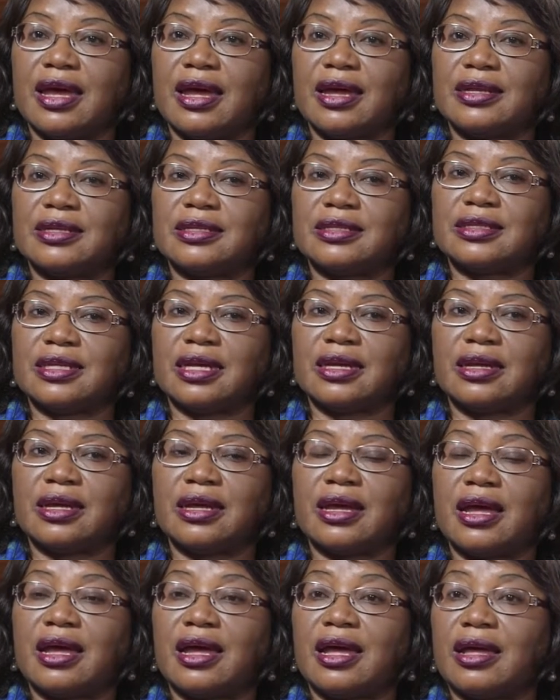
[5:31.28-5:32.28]
and
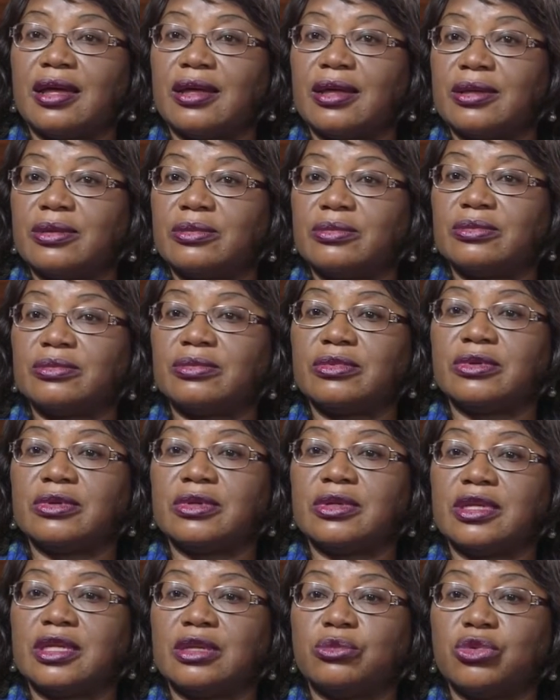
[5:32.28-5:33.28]
are,
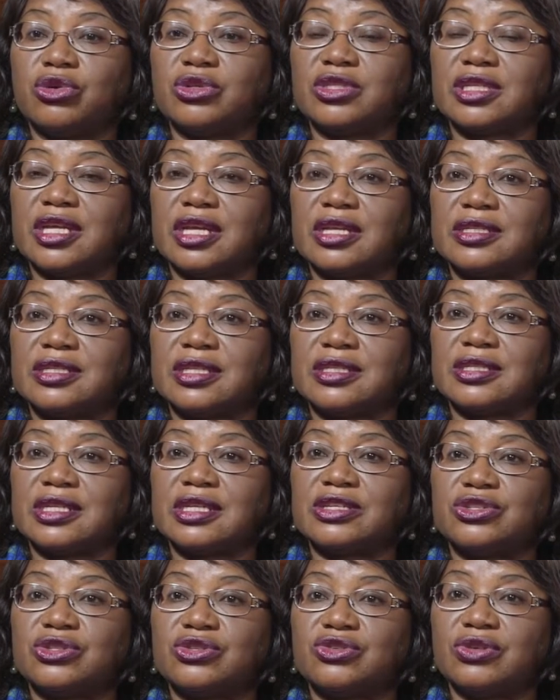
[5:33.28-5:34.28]
in most cases,
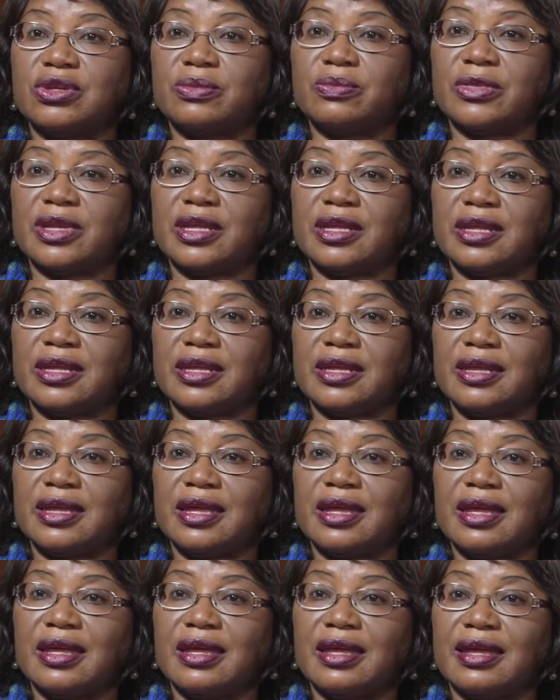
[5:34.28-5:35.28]
extremely
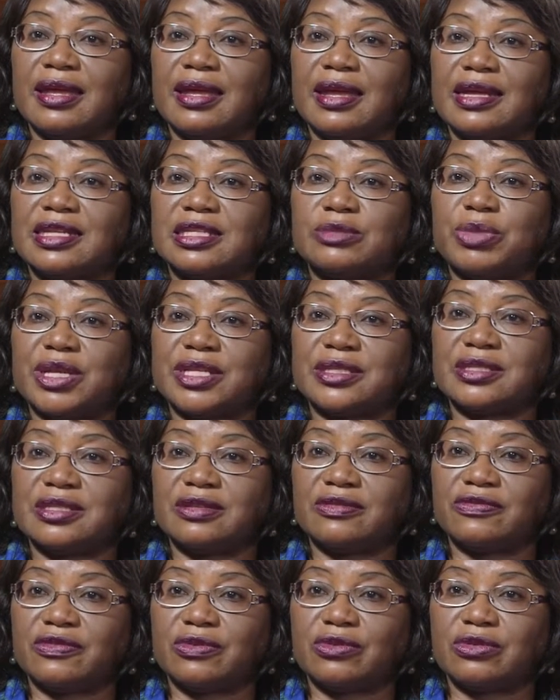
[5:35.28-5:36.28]

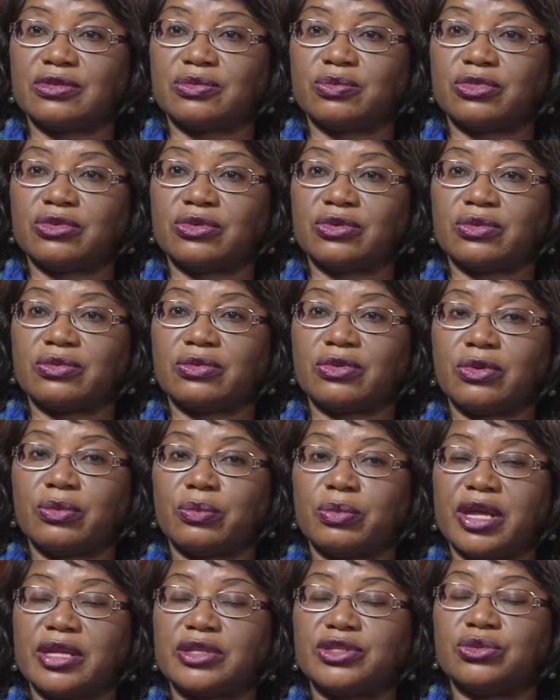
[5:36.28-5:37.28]
expensive
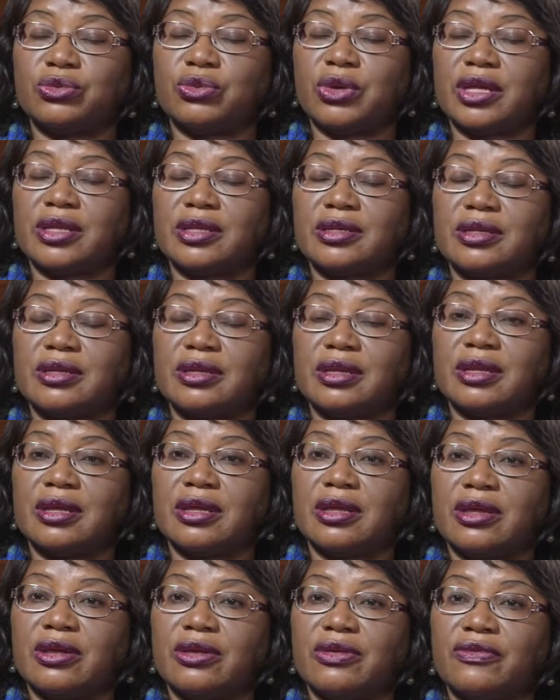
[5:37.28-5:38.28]
compared to when
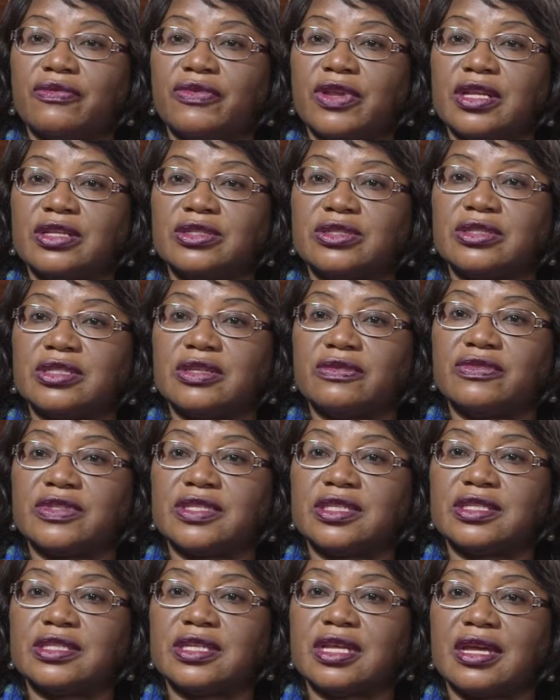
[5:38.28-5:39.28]
financial
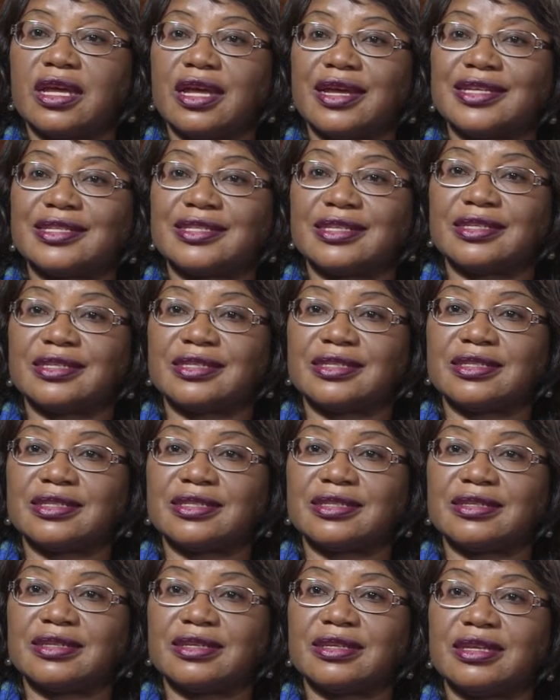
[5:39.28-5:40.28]
services are
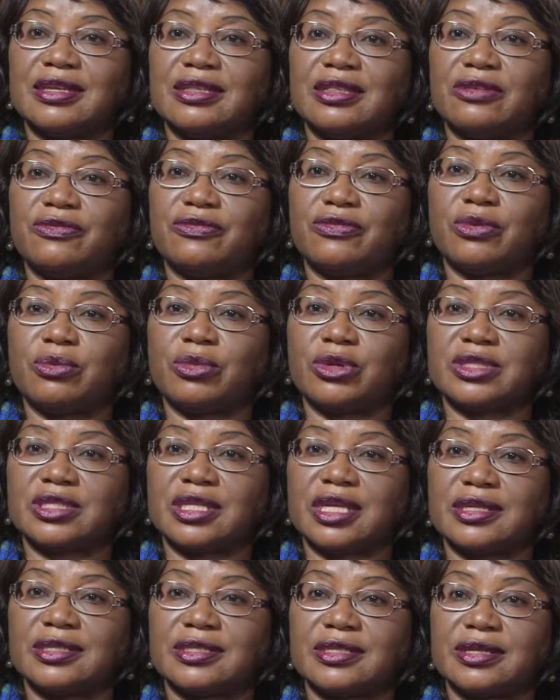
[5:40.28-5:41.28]
accessed in the formal
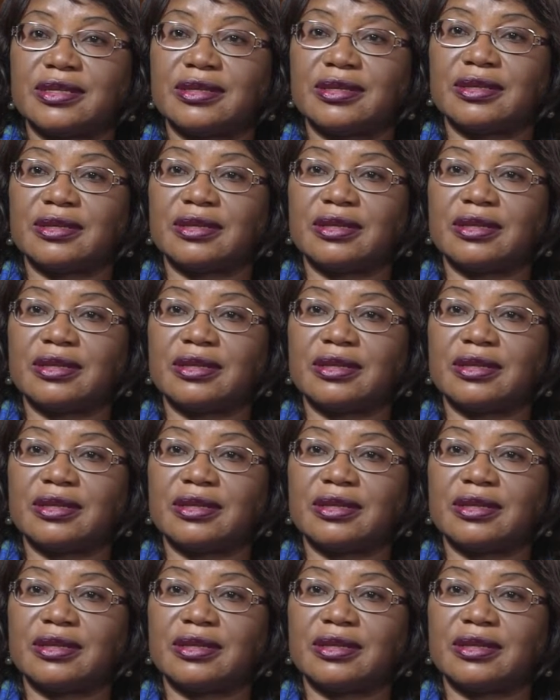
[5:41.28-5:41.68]
sector.